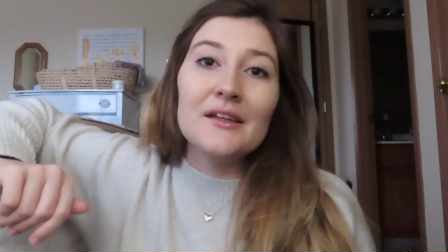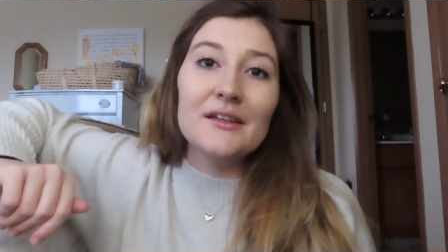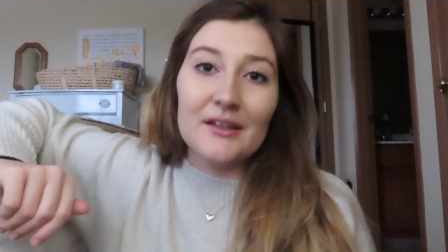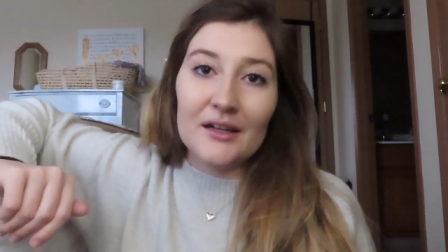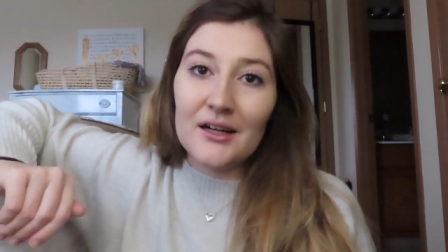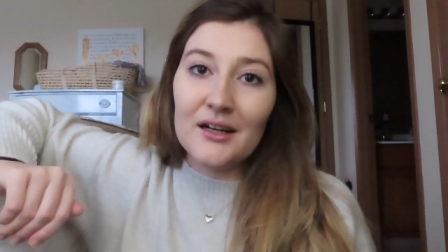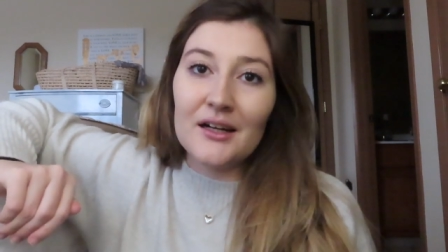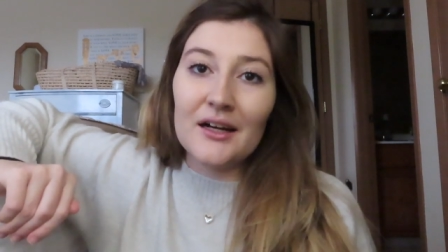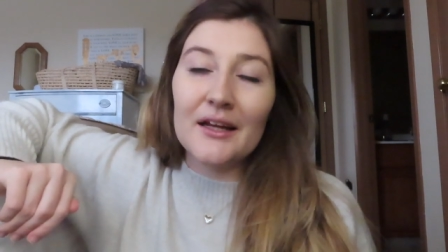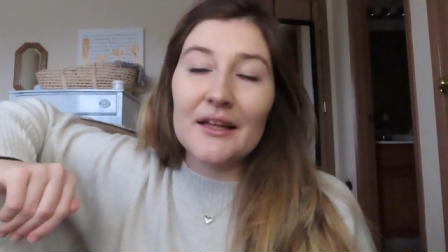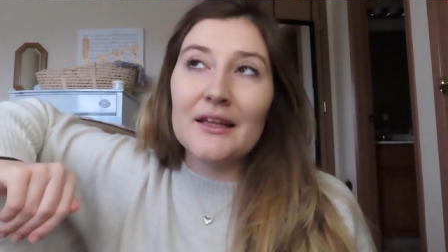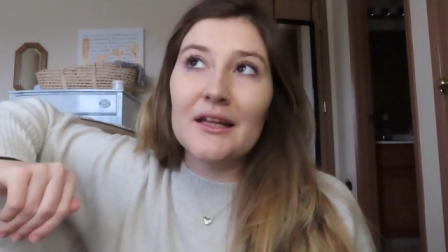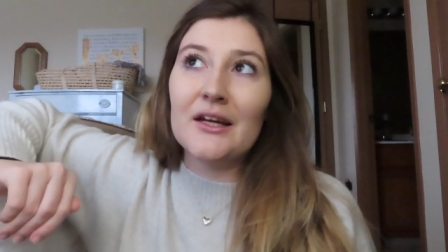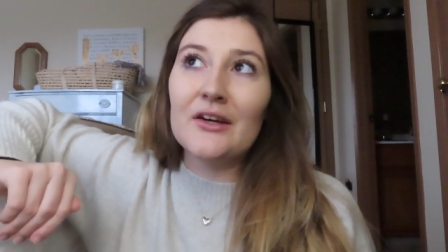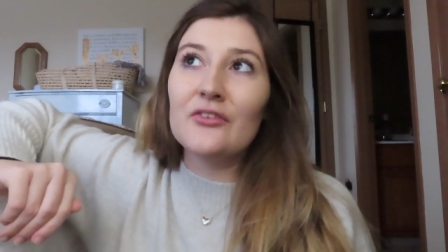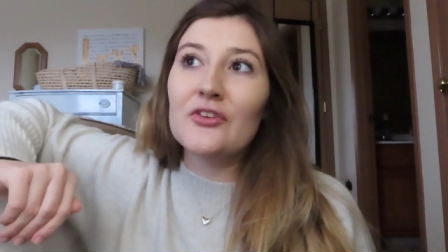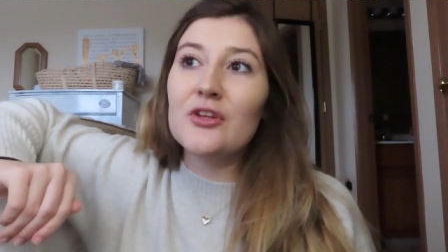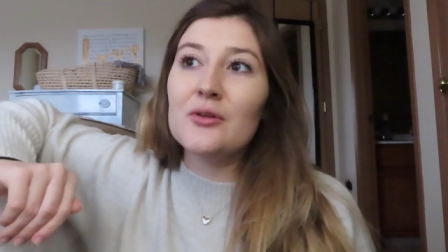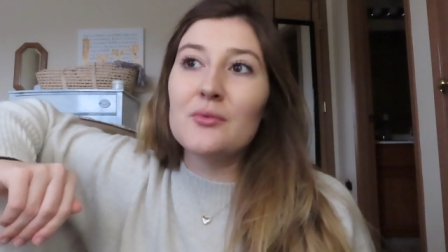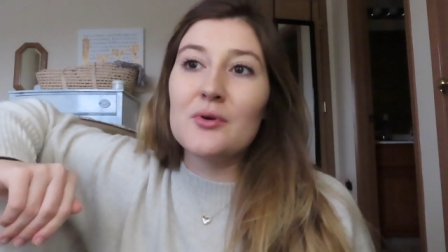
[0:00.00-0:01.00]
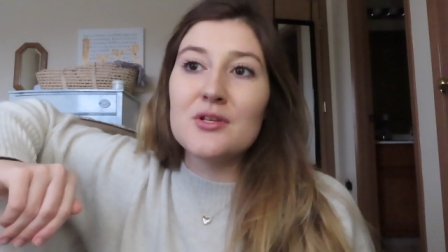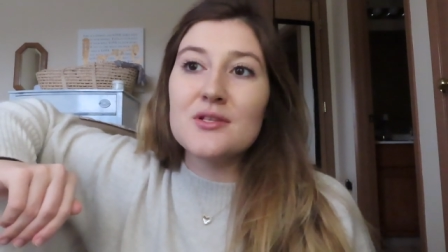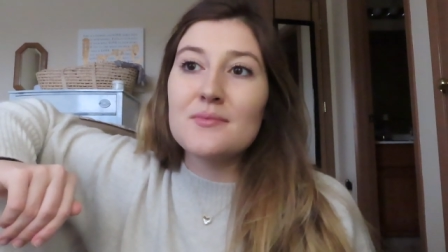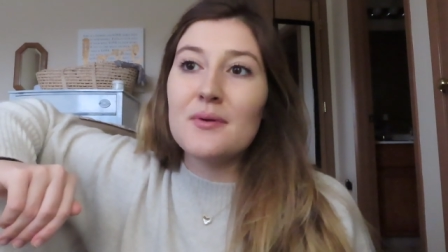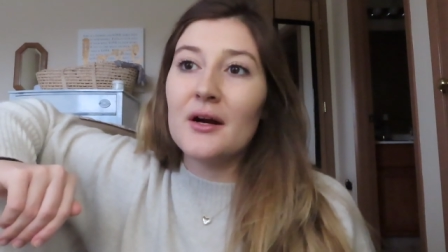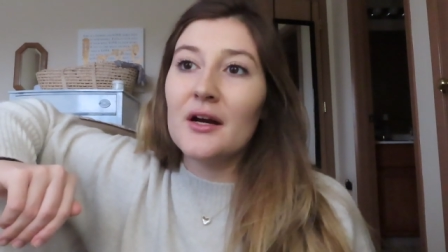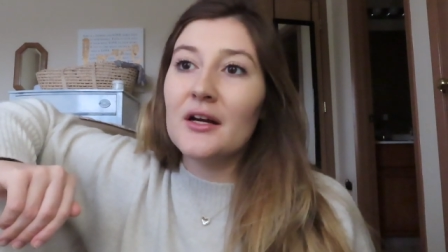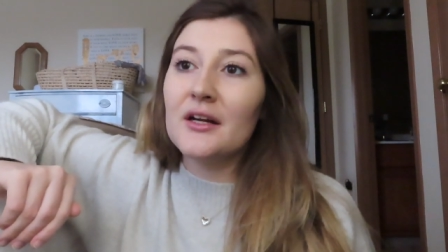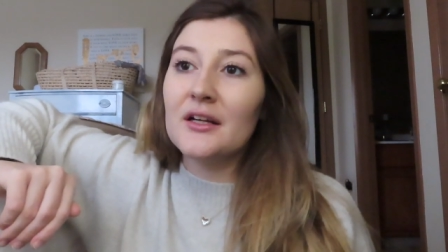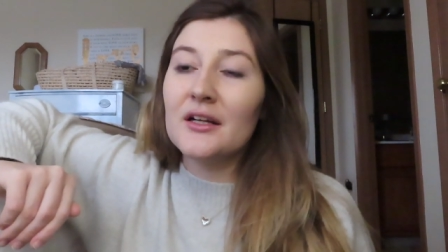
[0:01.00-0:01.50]
yeah, I think for the most
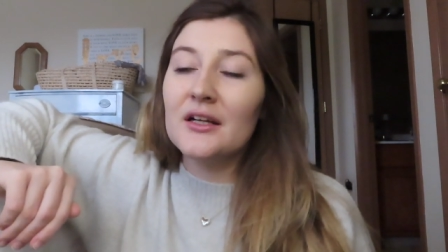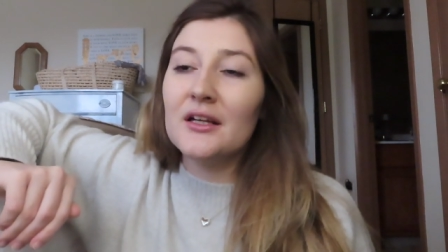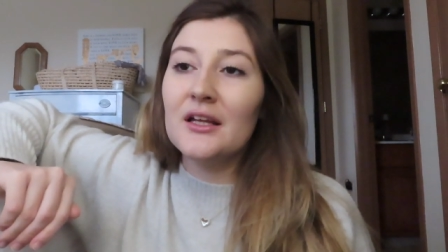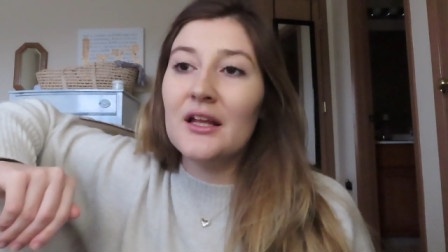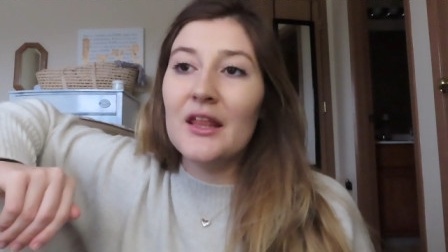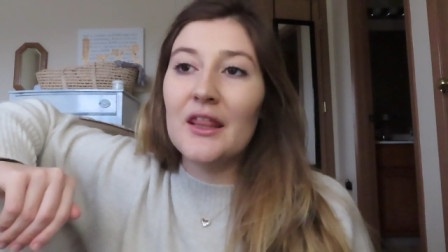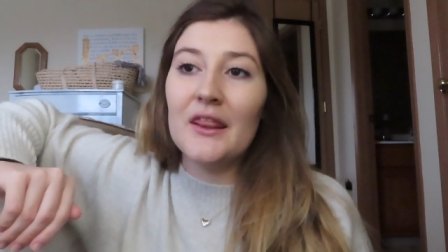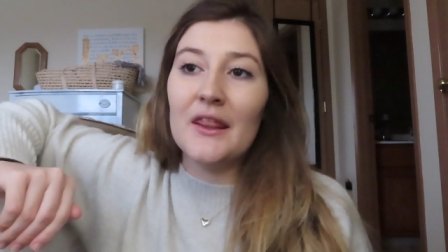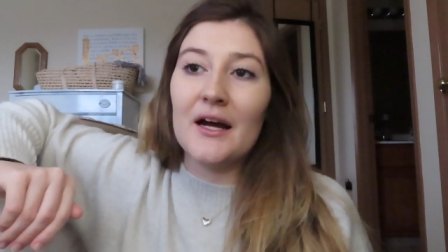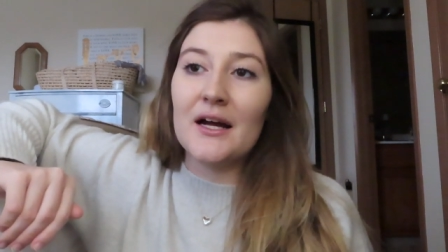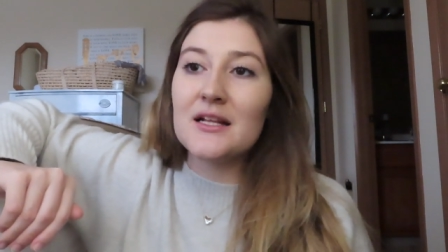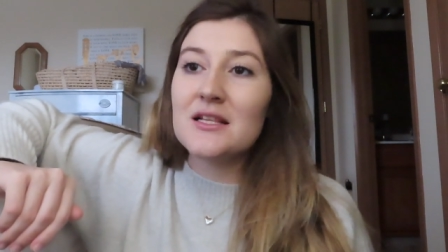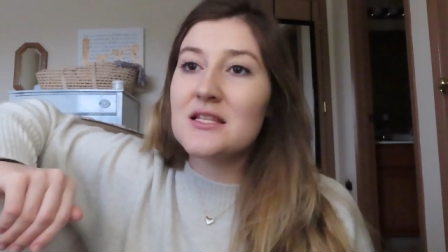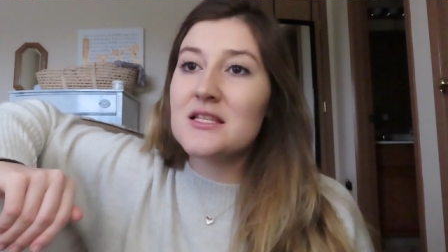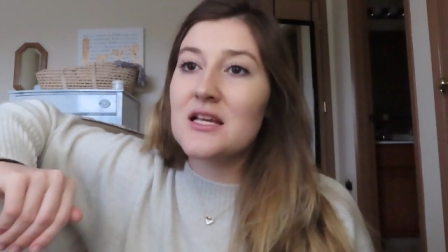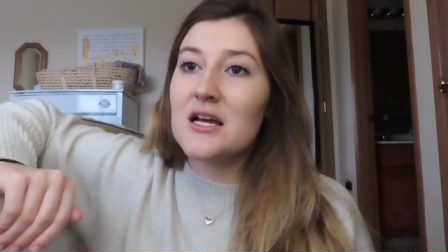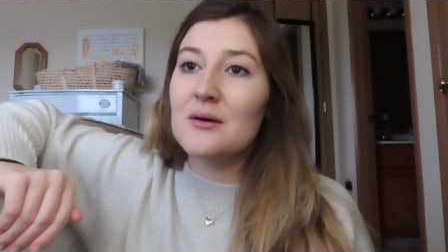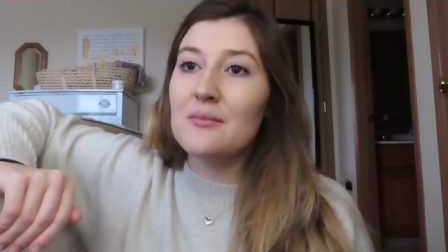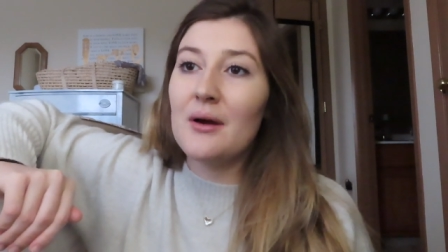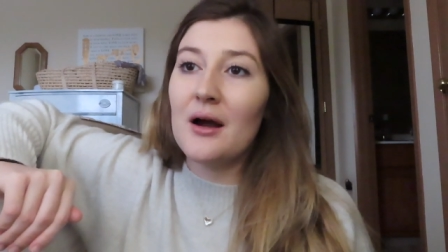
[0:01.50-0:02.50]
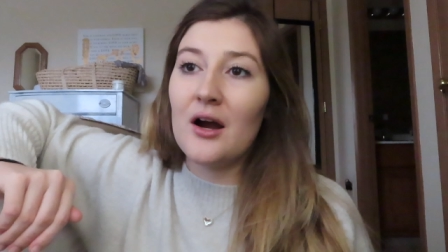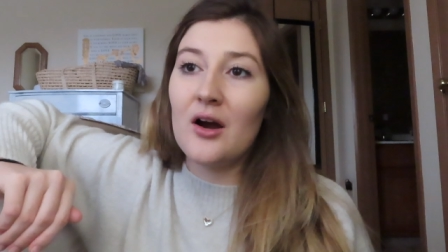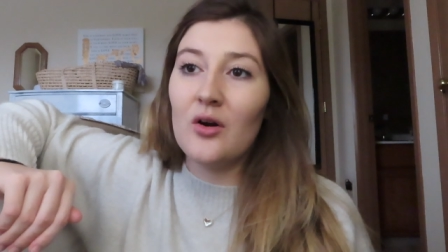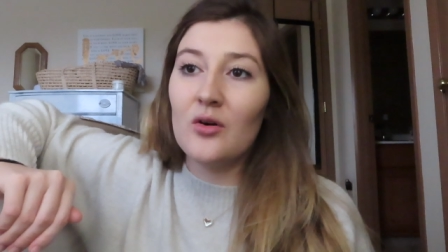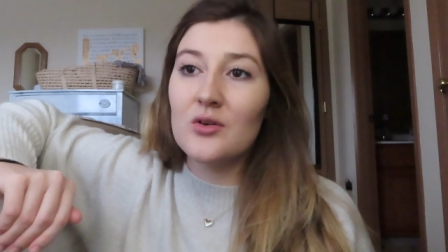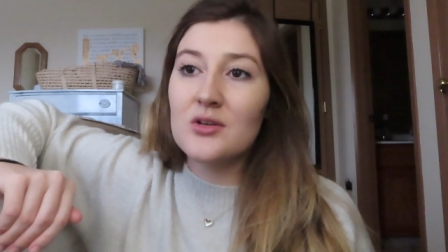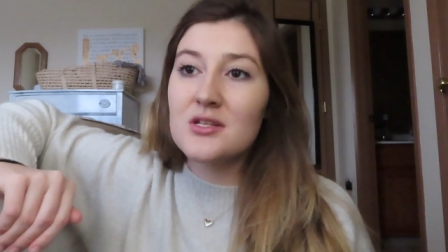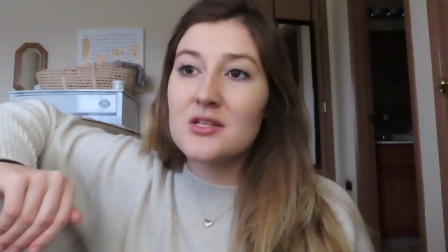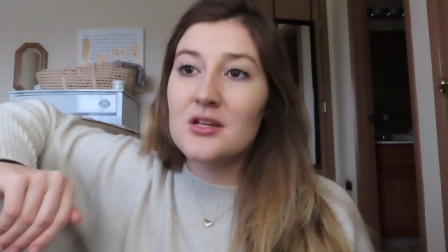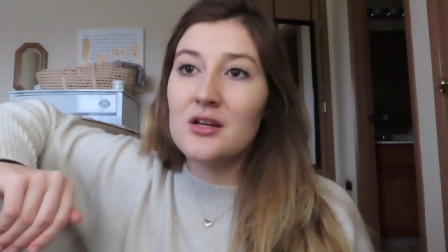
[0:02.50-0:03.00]
part, that's
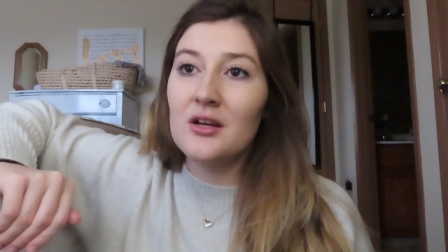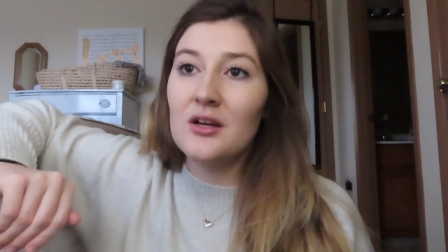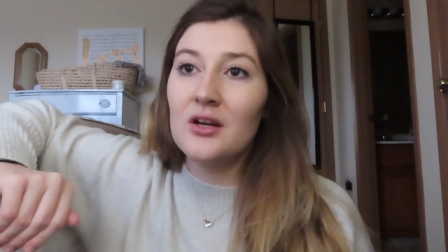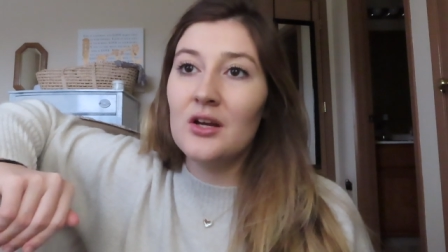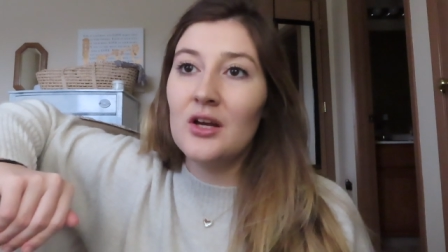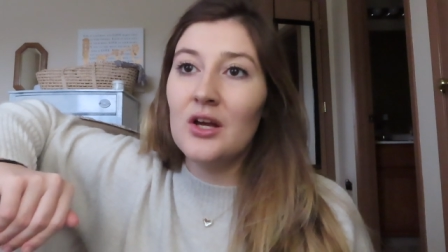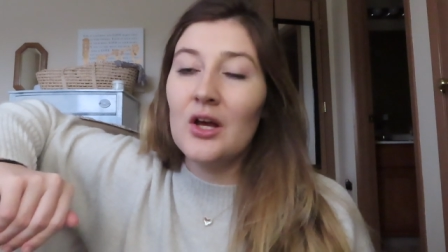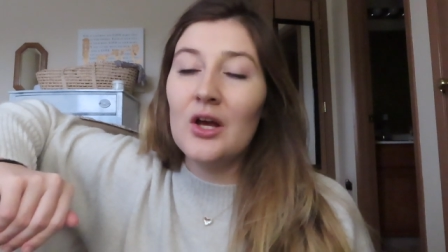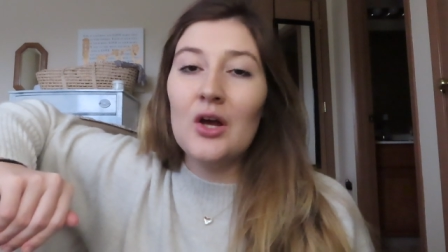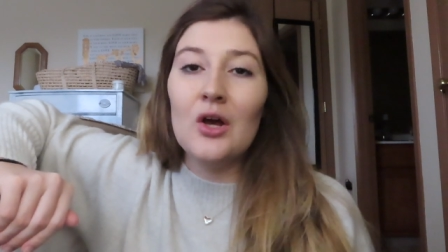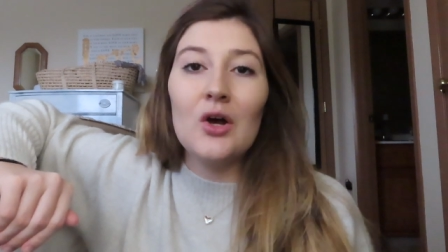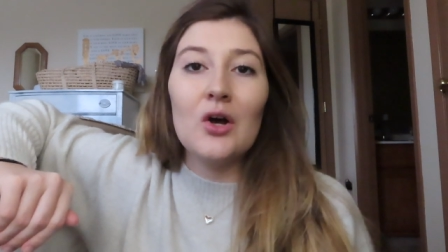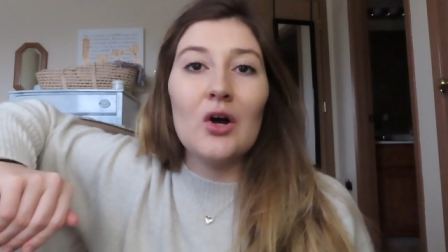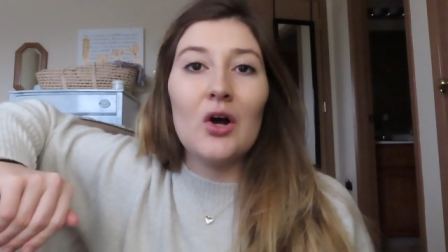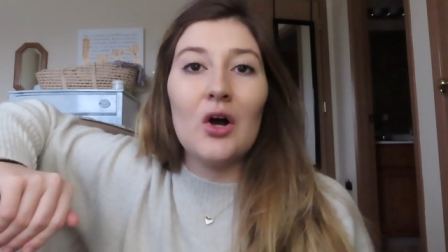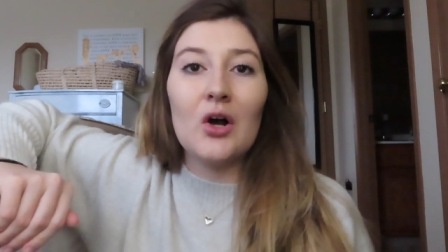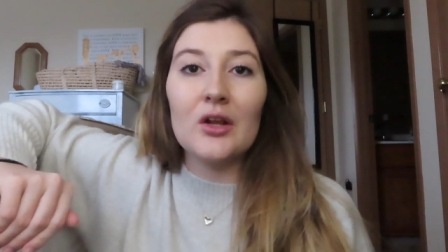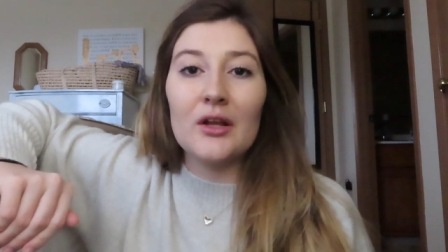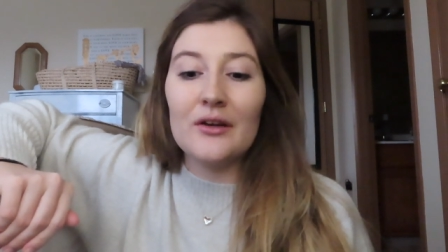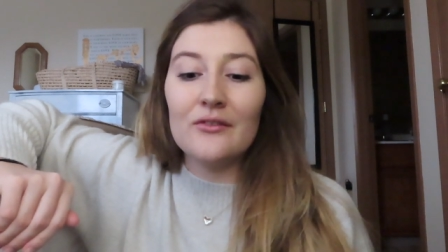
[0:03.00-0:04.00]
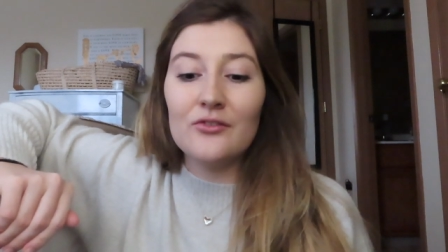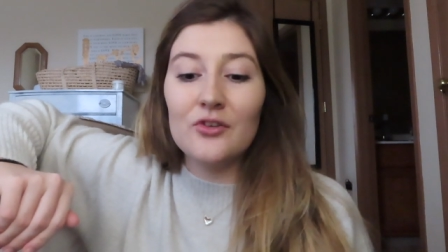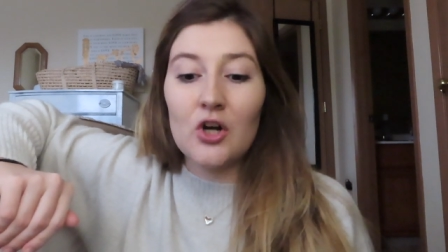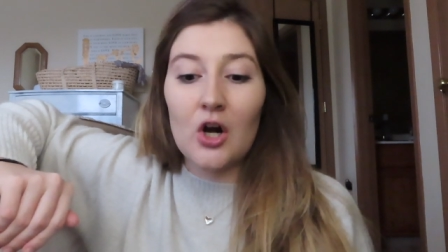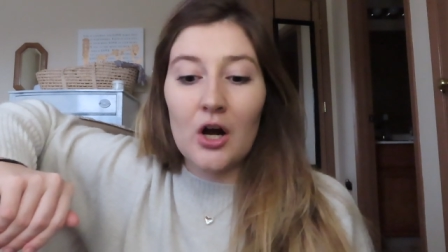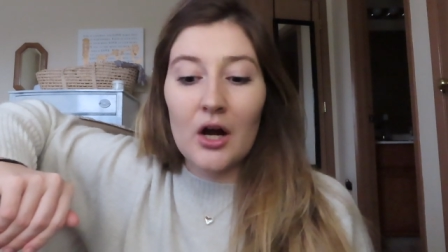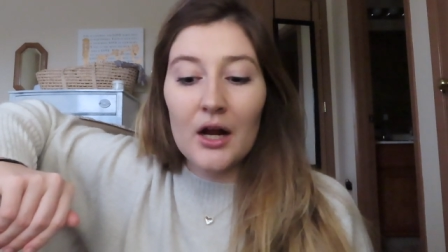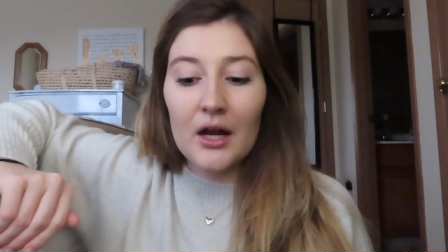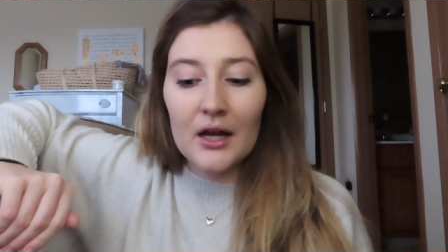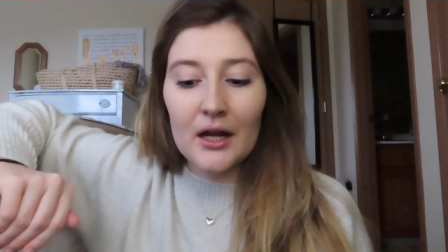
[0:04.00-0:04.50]
about all I've
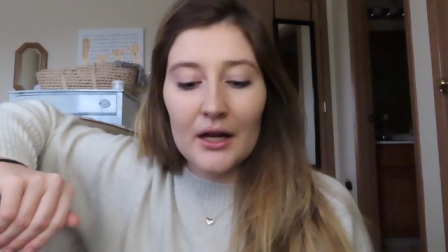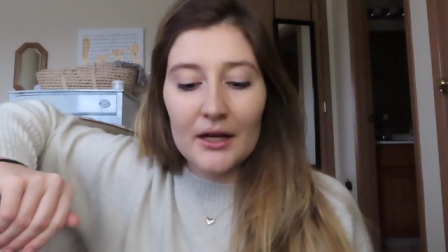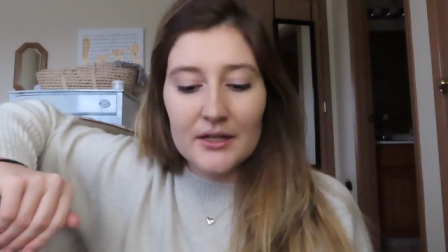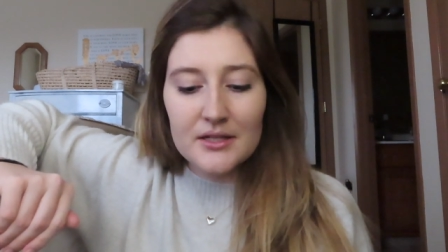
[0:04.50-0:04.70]
got.